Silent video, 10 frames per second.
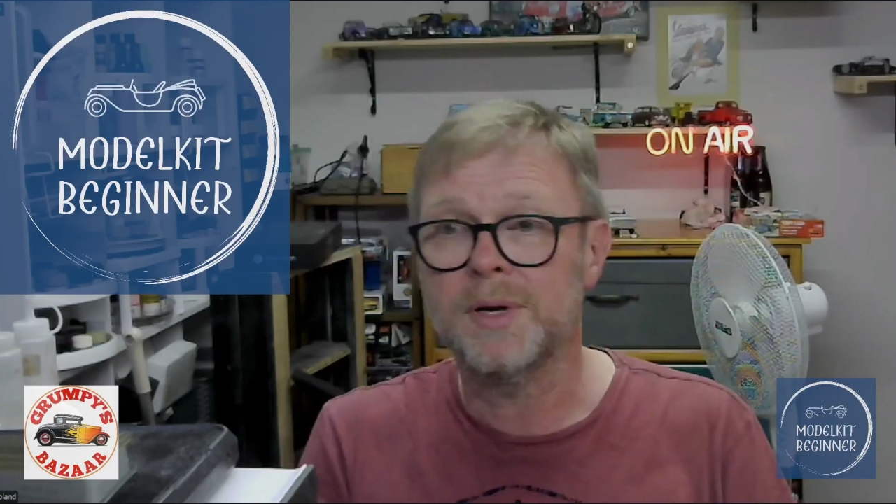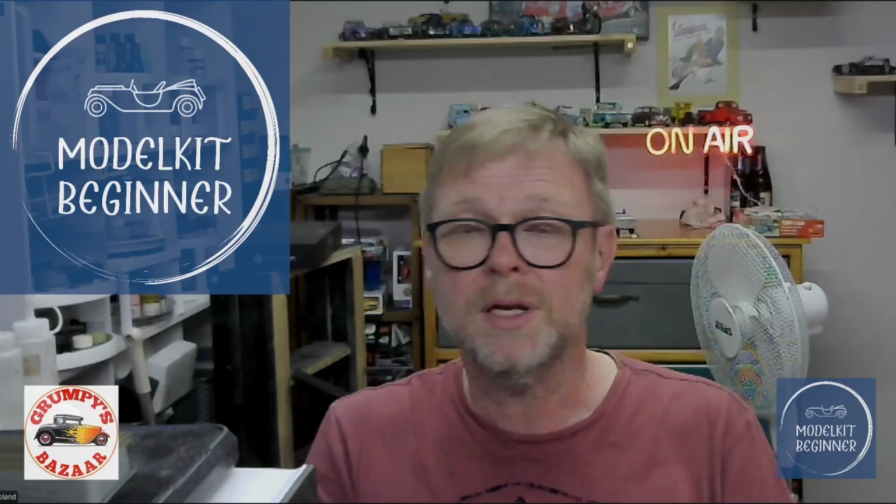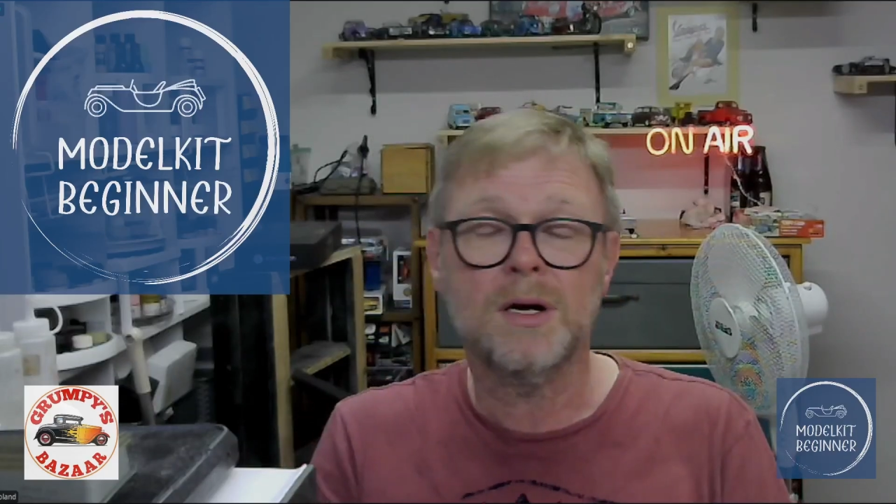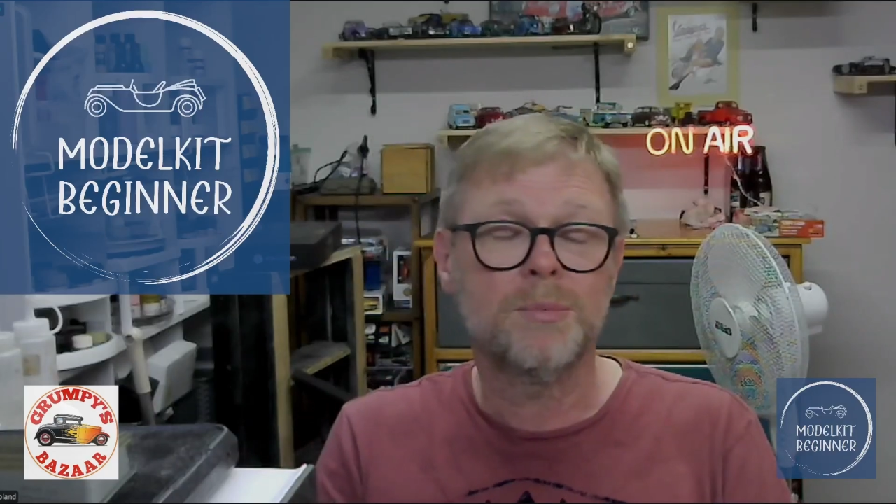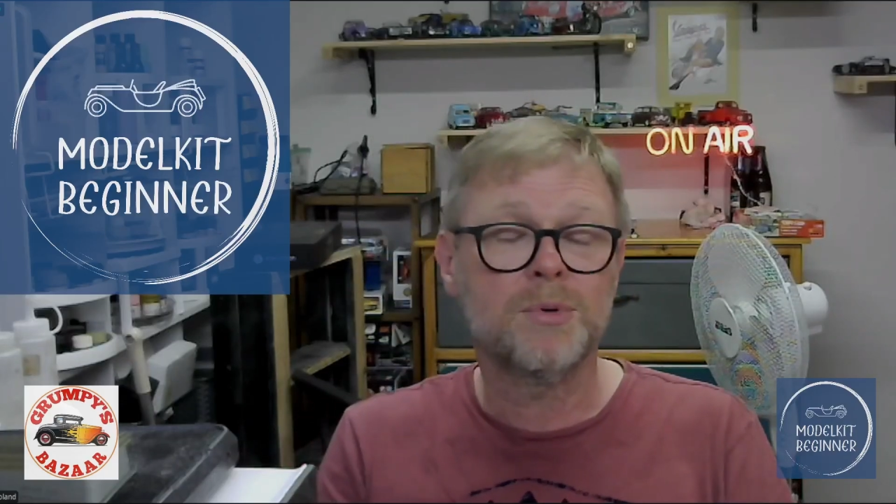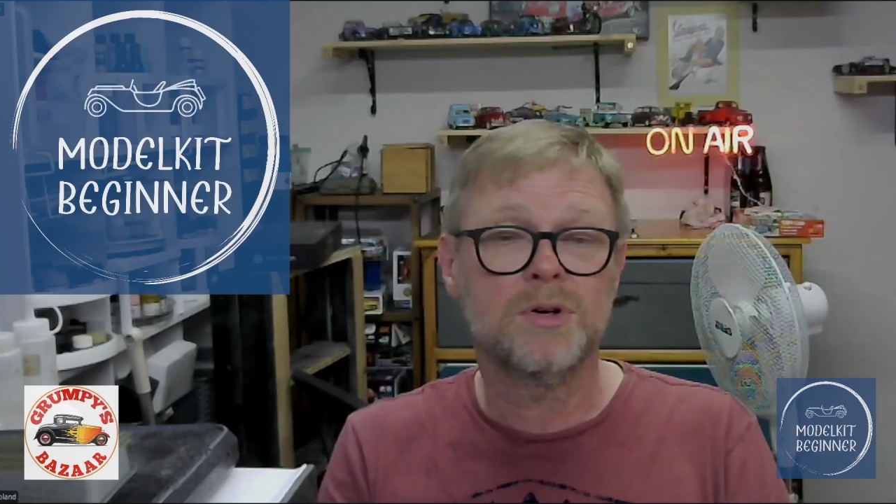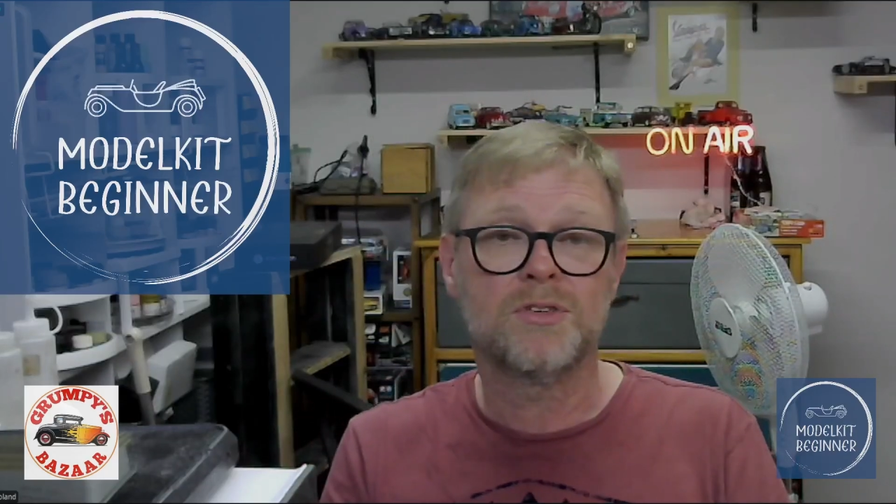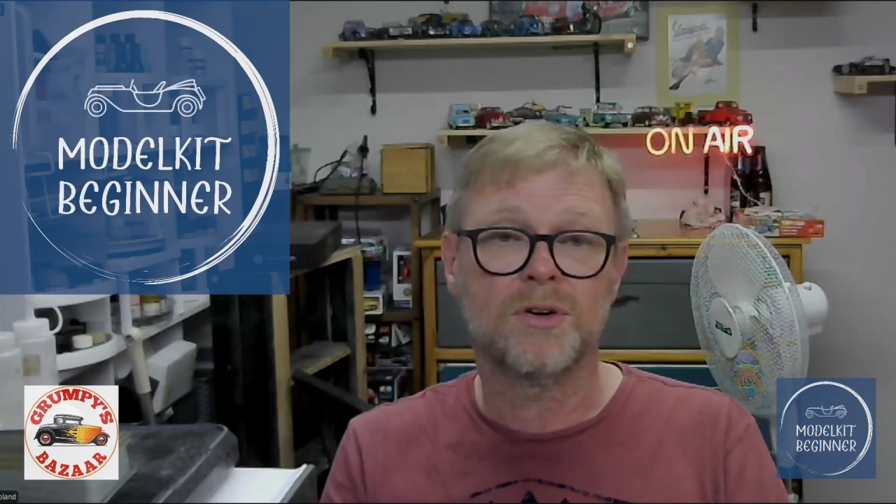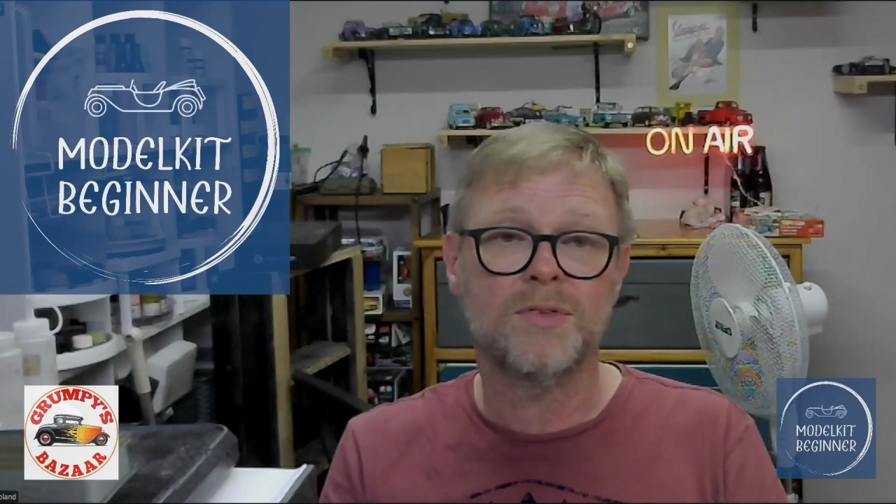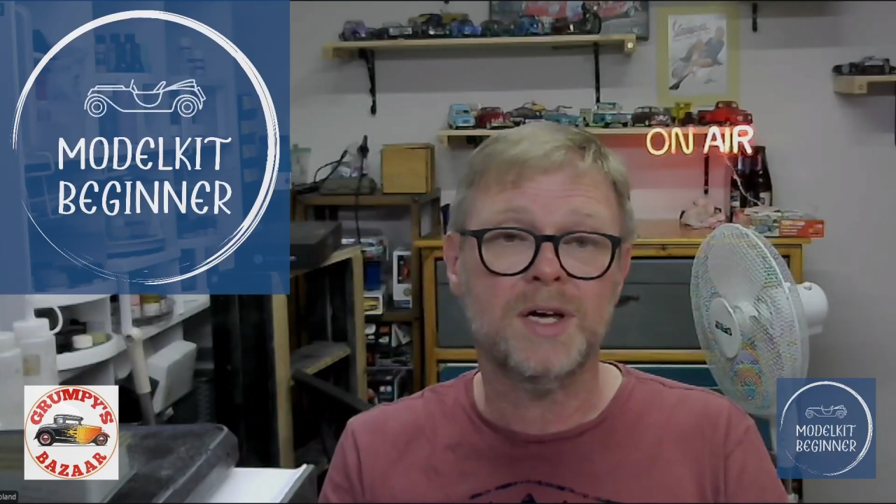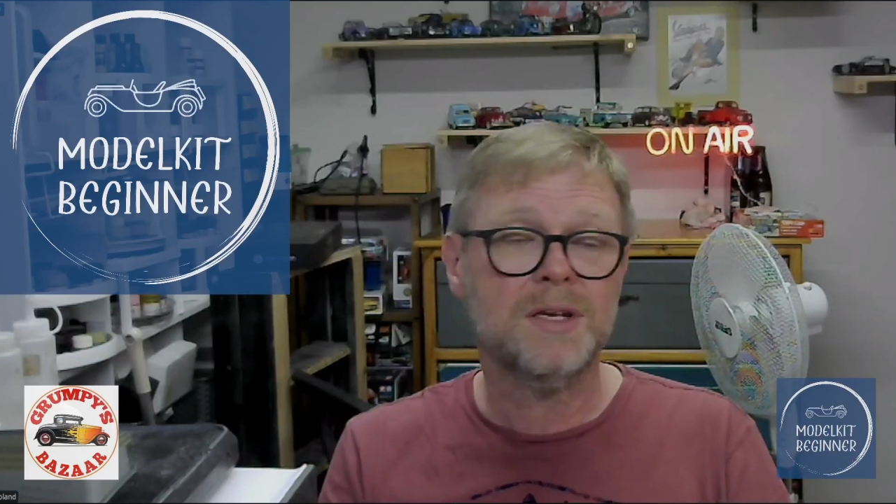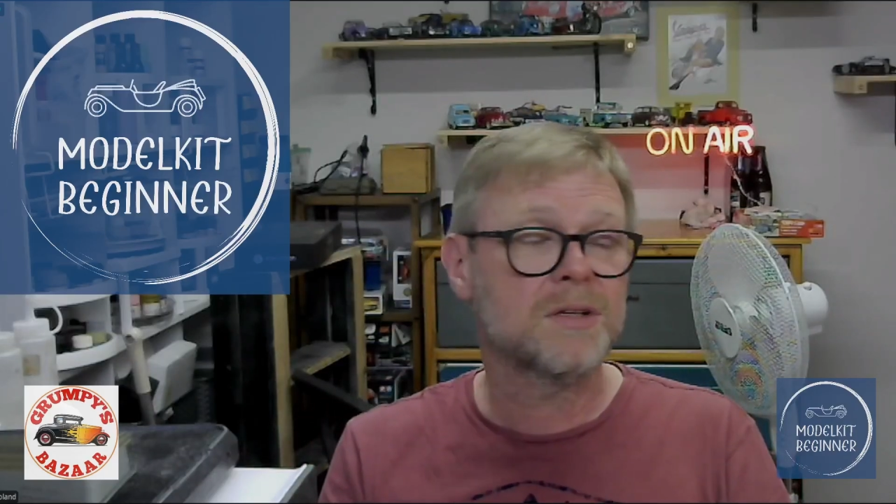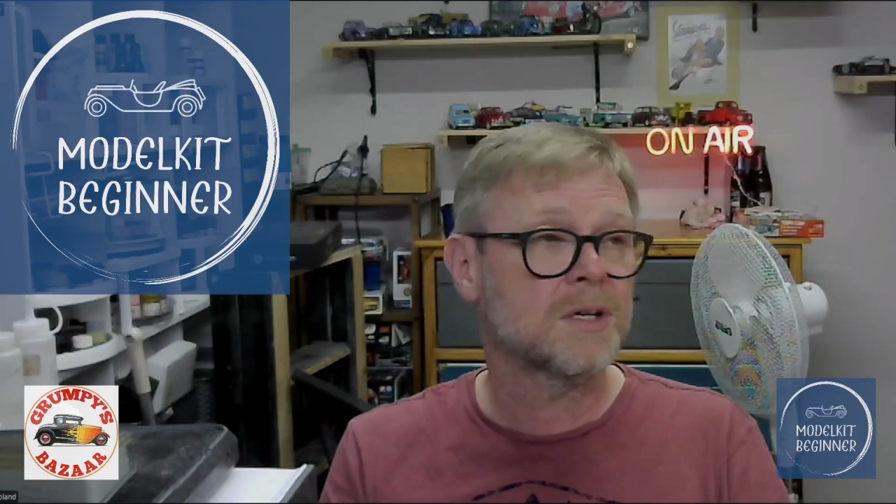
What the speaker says: in. Hope you enjoyed that.